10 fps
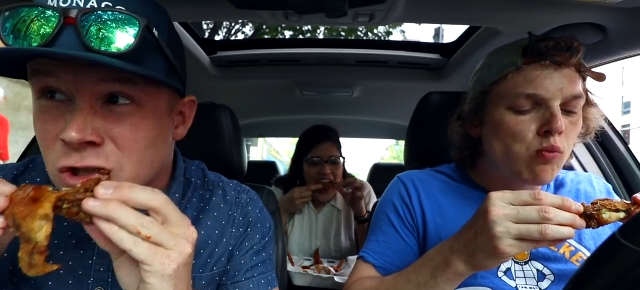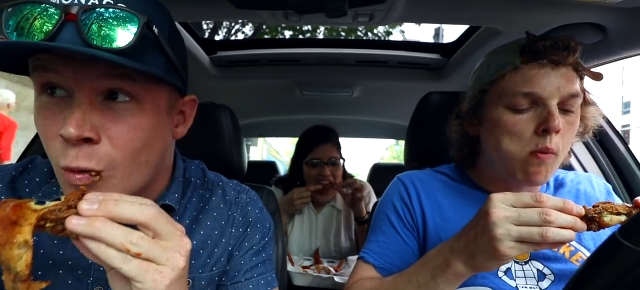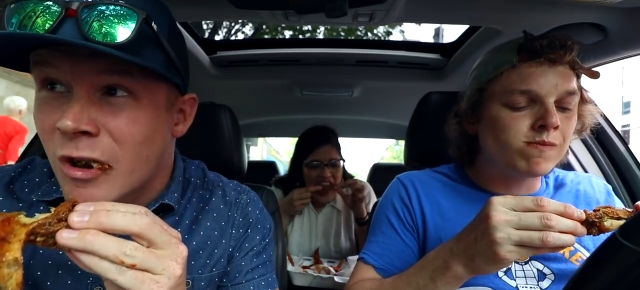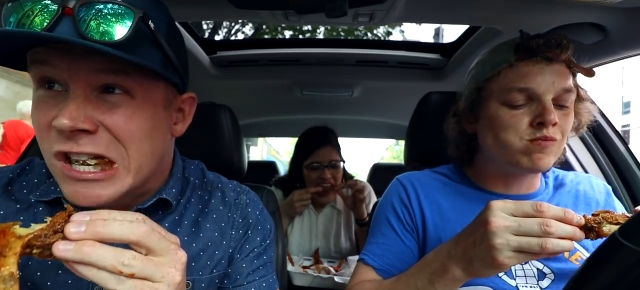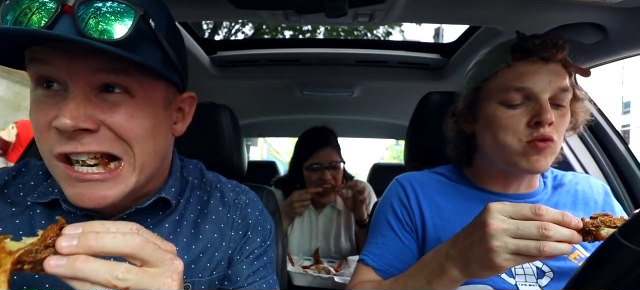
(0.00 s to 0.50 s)
Speaker 1: Oh
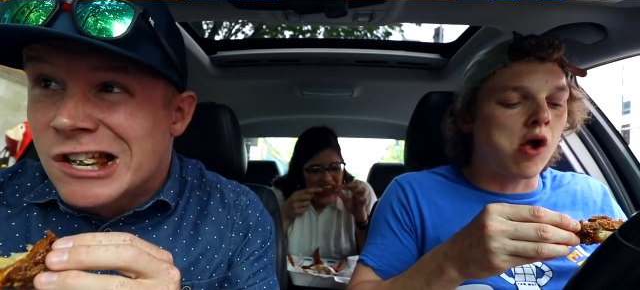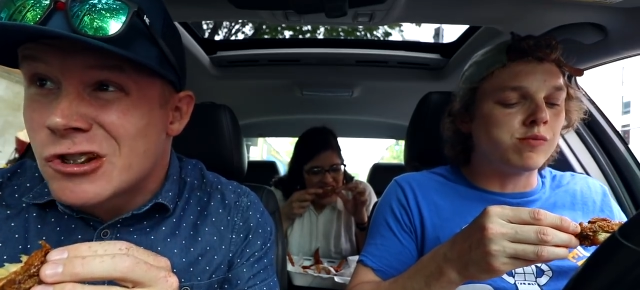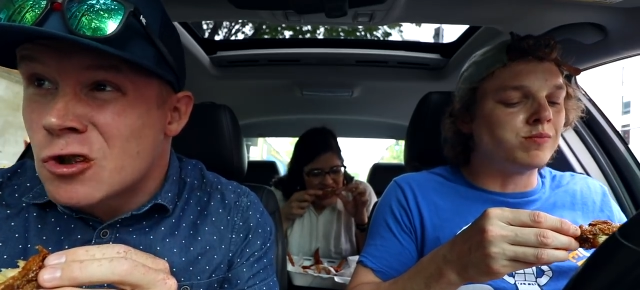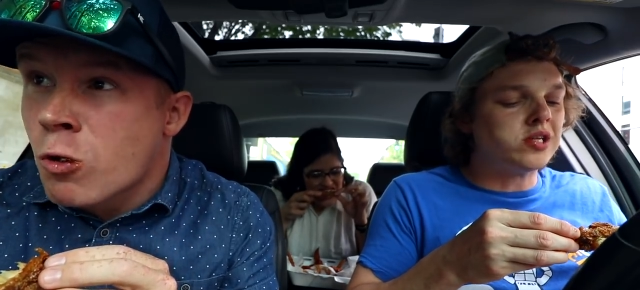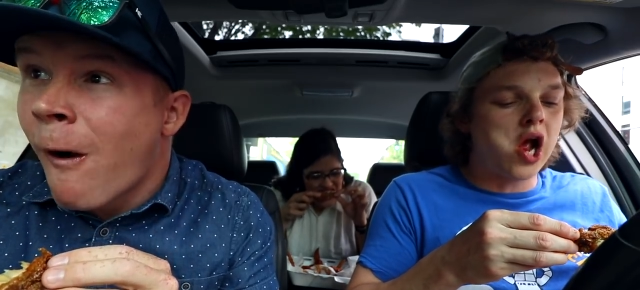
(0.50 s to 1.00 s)
my god. Oh
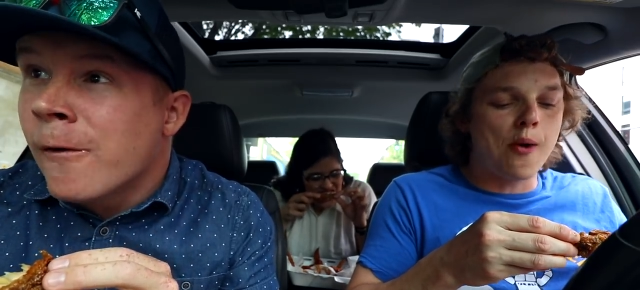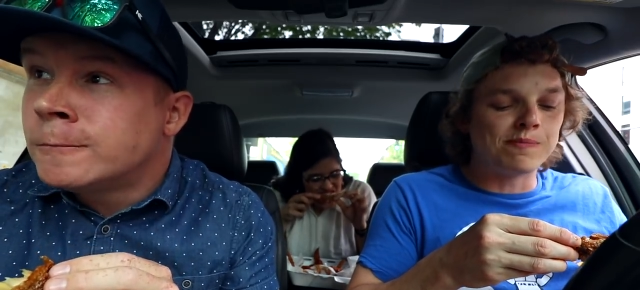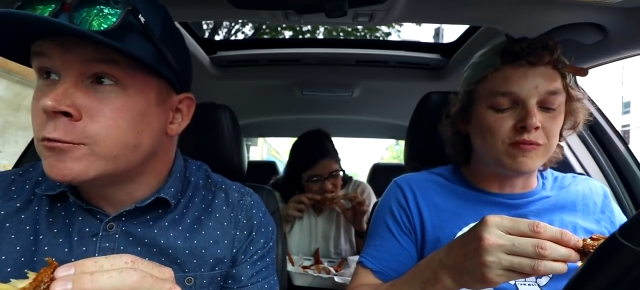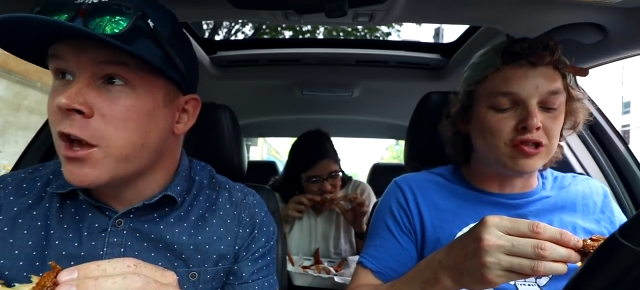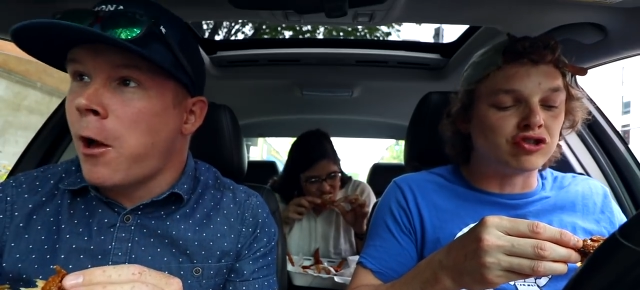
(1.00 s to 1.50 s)
dude.
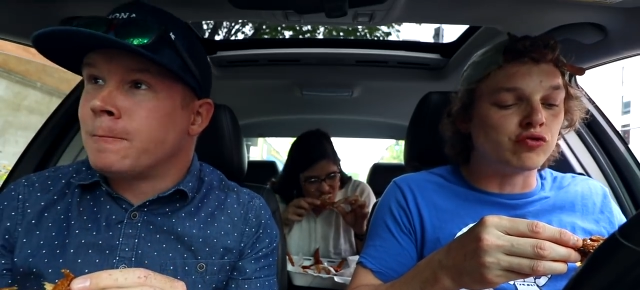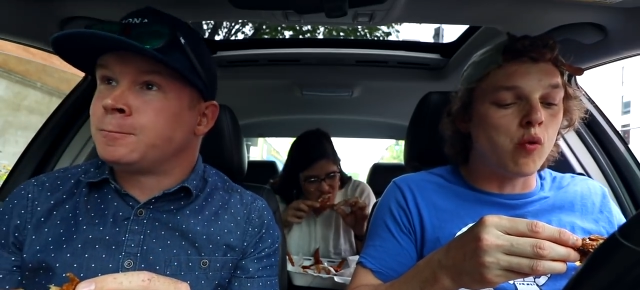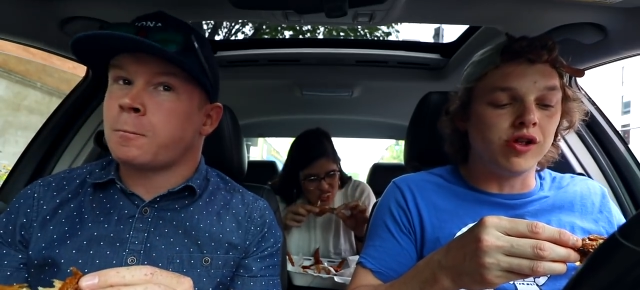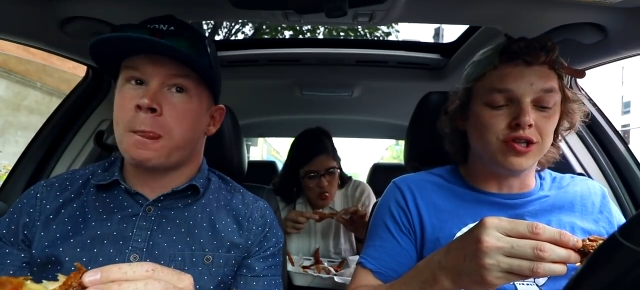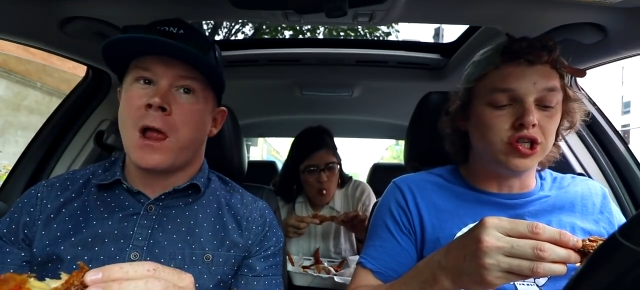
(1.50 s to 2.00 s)
man, this yeah. is
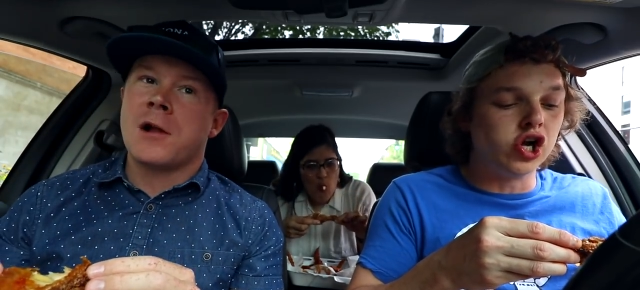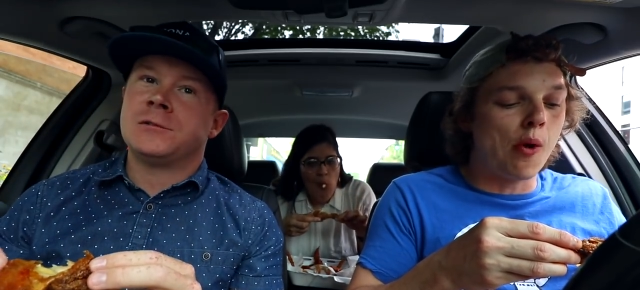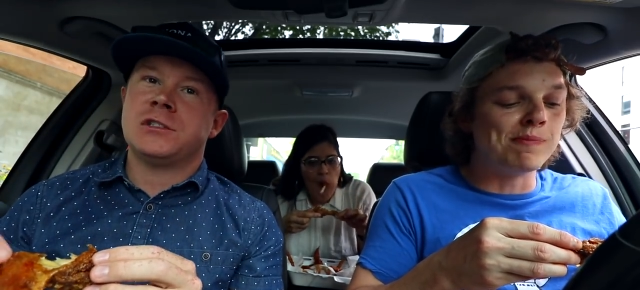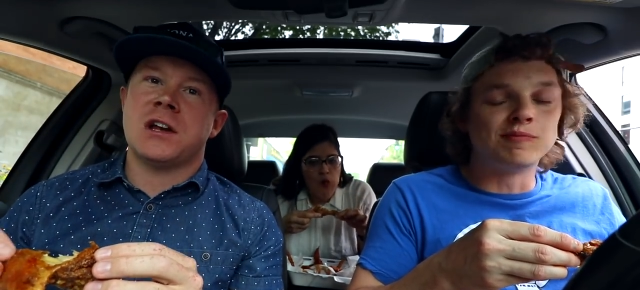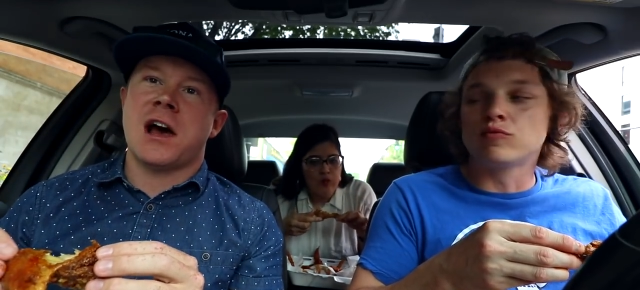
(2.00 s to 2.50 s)
really
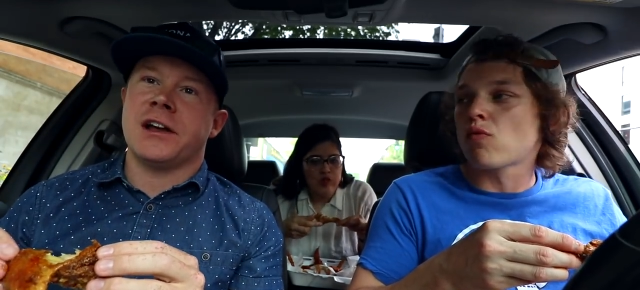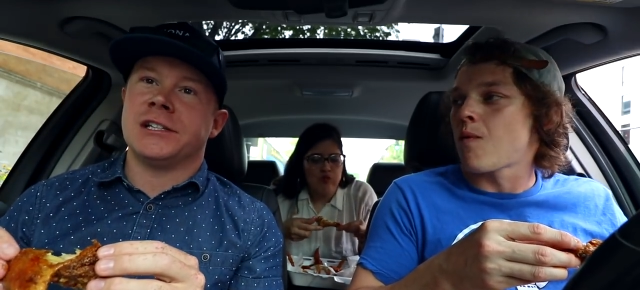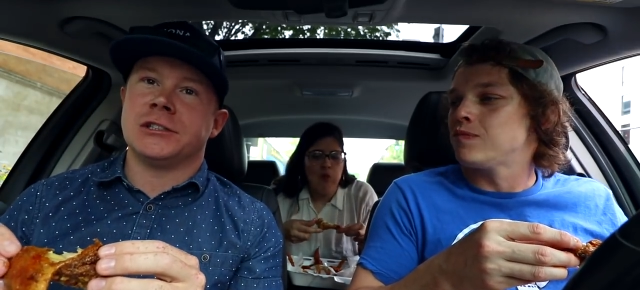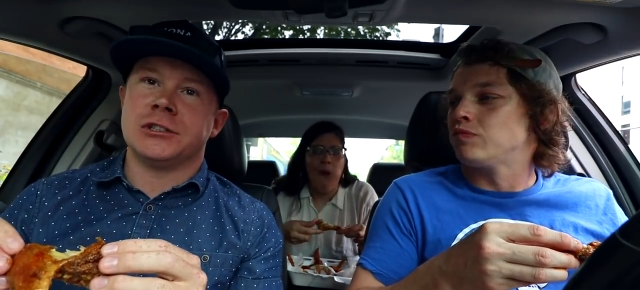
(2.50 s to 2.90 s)
good. Get out of here,